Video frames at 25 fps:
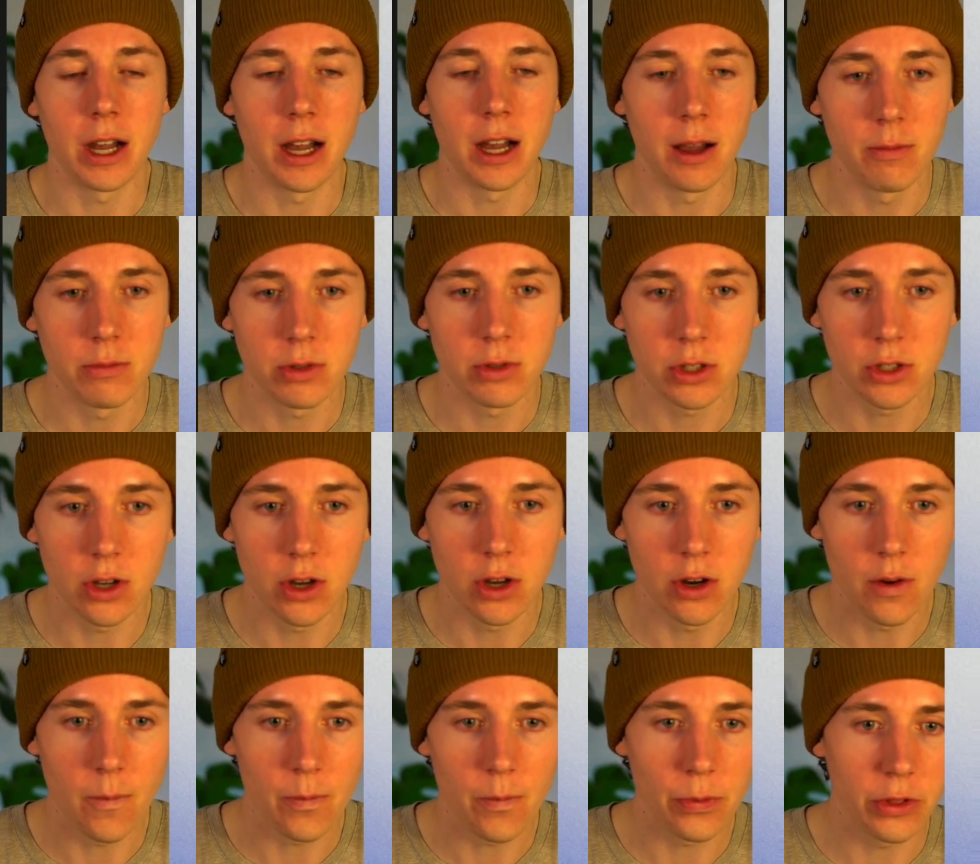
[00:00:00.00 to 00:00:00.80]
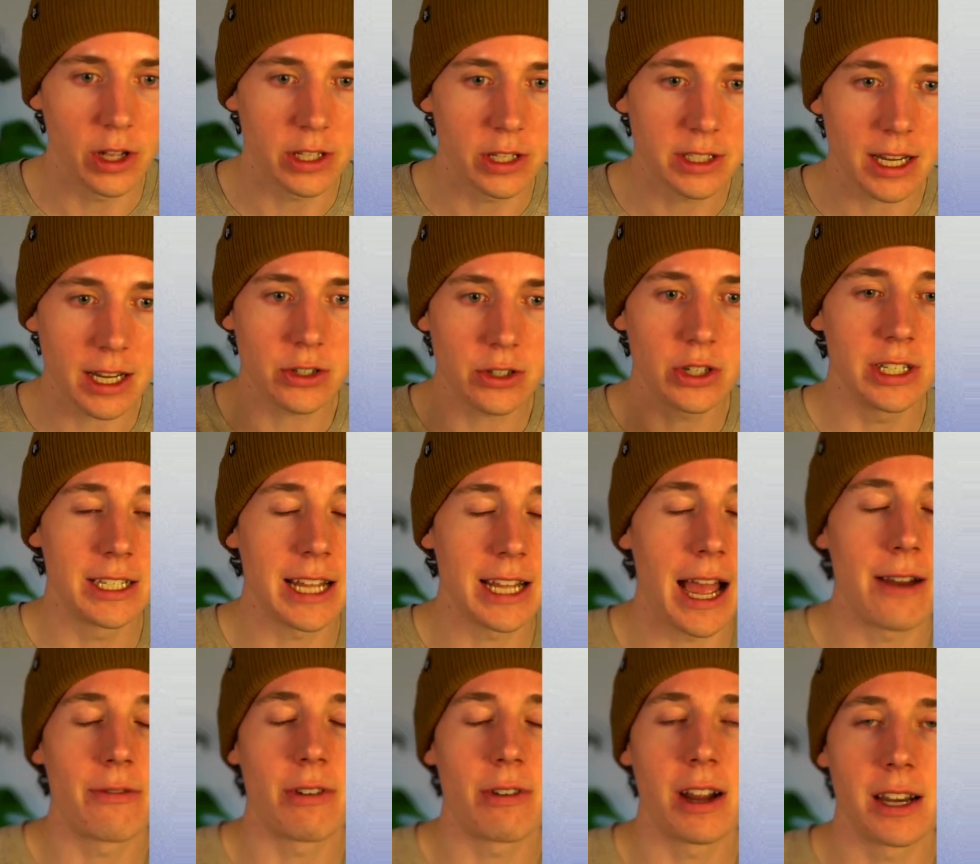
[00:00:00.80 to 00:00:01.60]
So let's actually
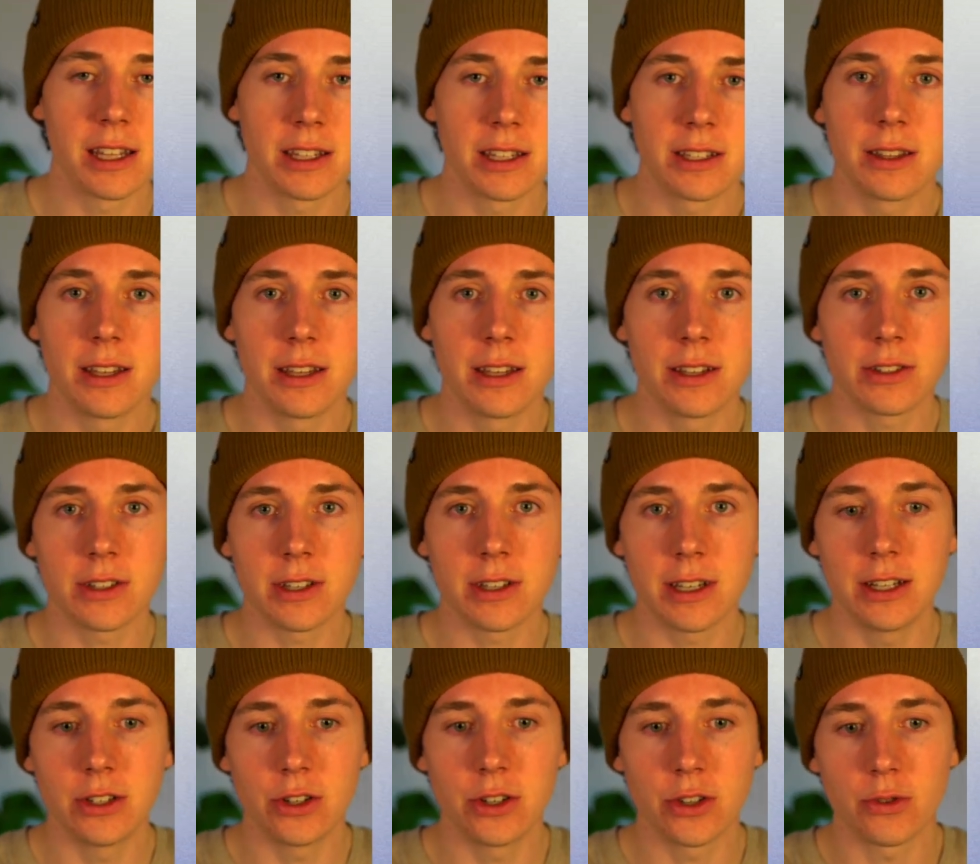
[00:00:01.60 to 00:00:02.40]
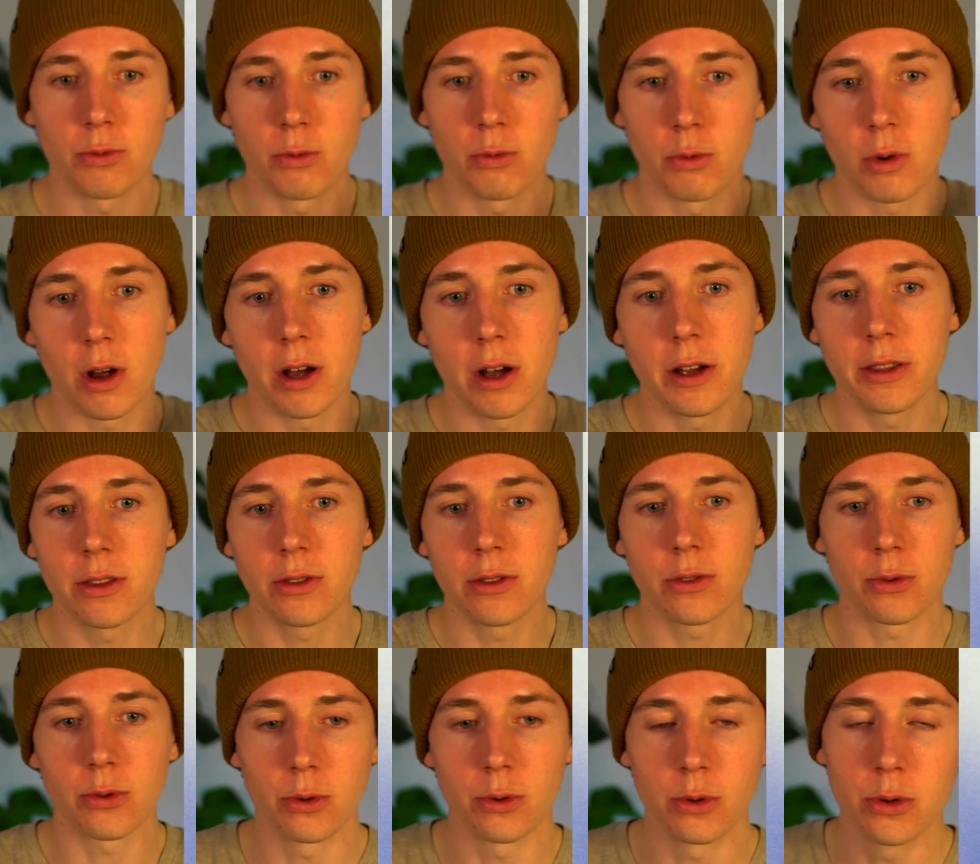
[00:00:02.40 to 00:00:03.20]
dive right into this and just run
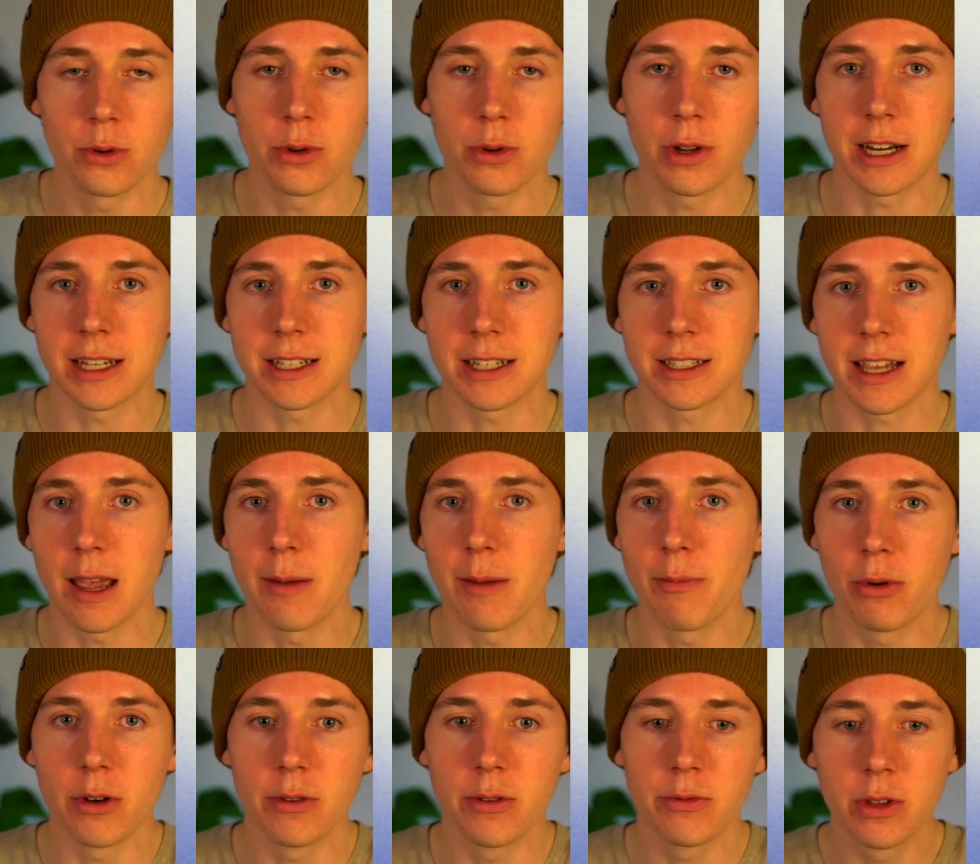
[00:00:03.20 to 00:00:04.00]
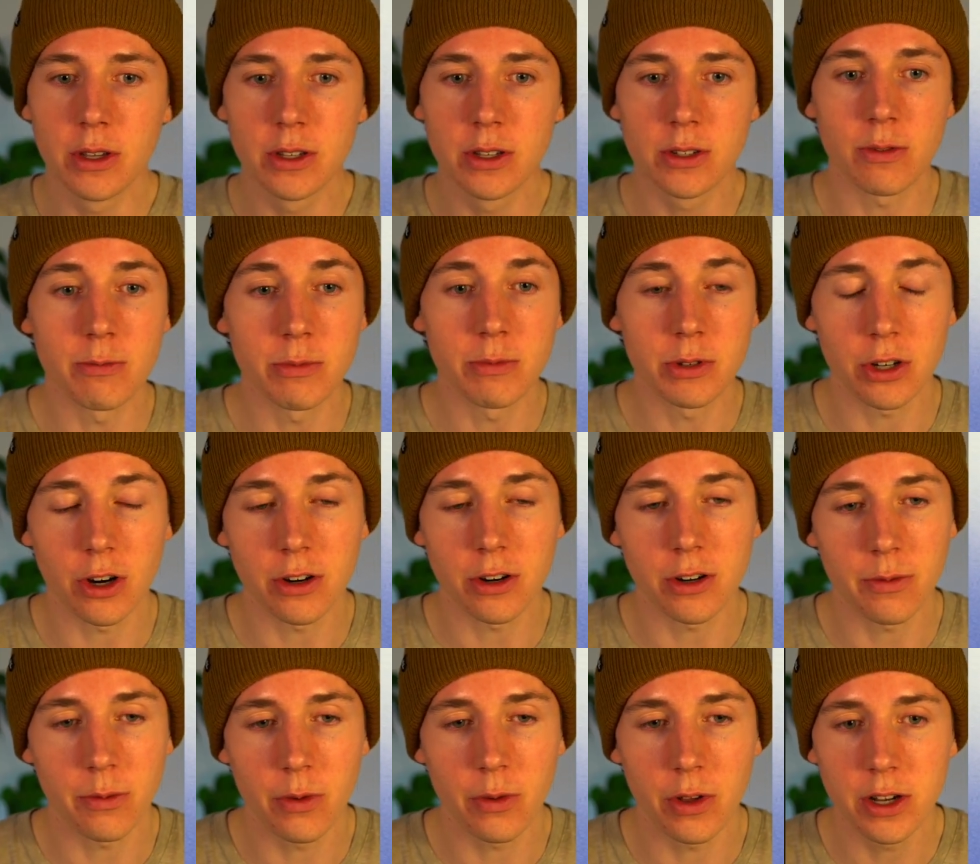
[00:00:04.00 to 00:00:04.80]
through an example of this from start to
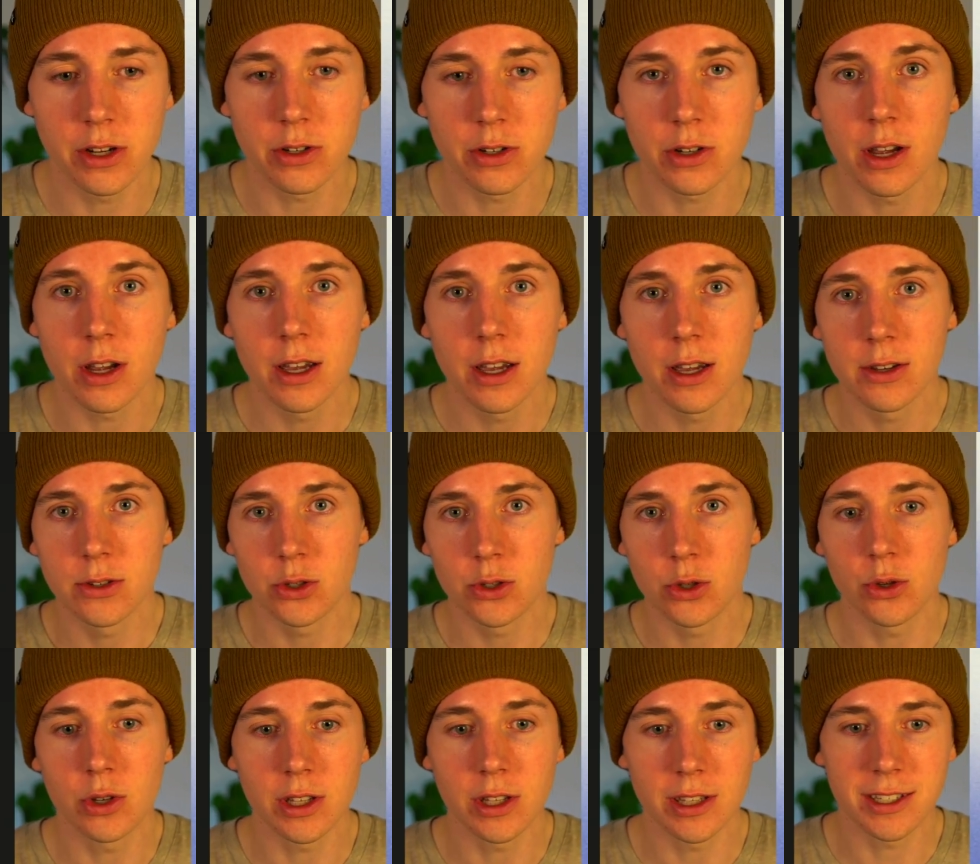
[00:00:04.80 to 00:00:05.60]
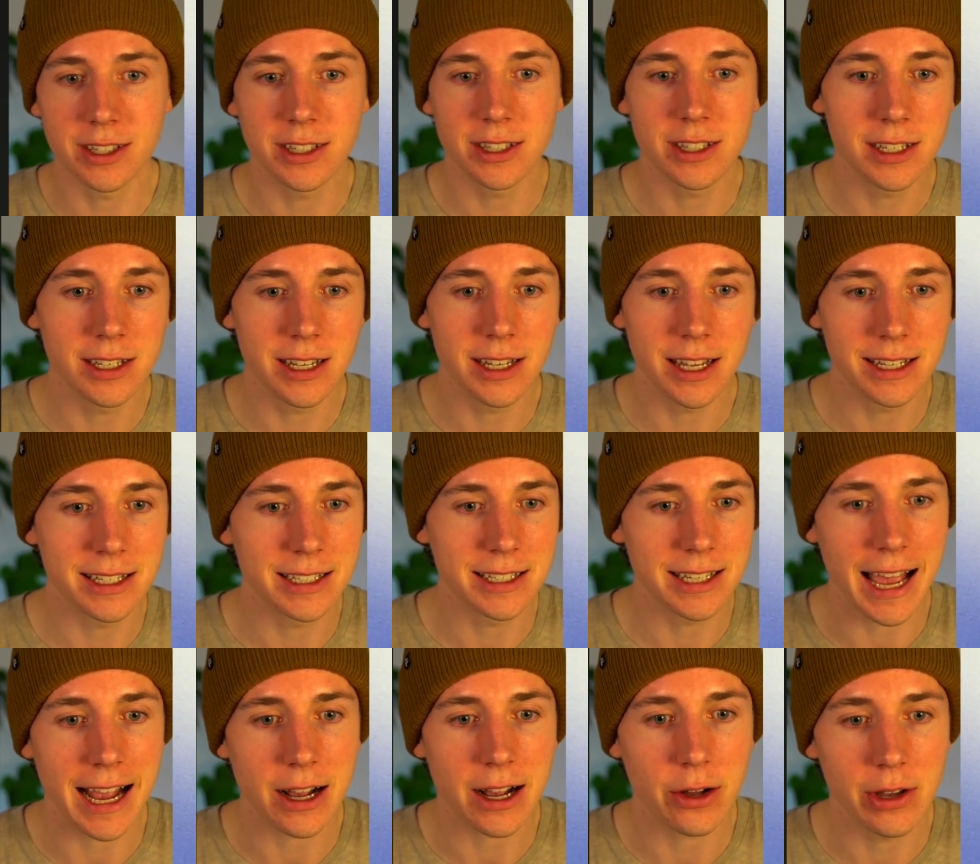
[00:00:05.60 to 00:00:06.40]
finish so you can see
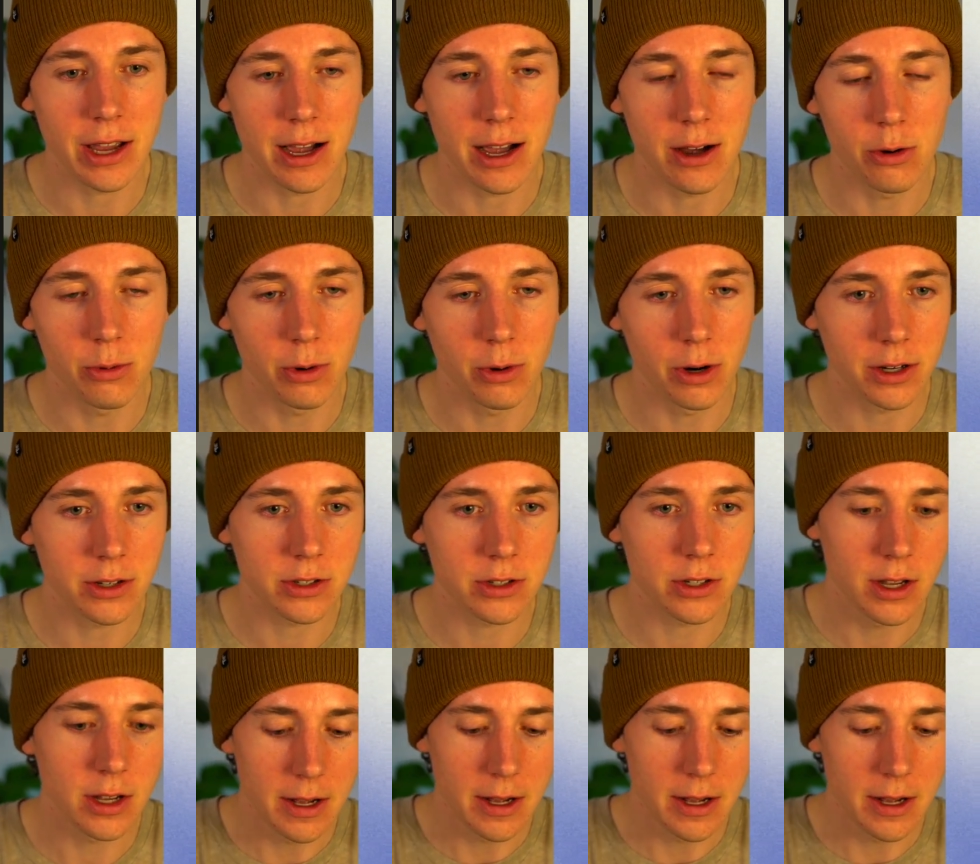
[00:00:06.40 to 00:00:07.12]
exactly how it works.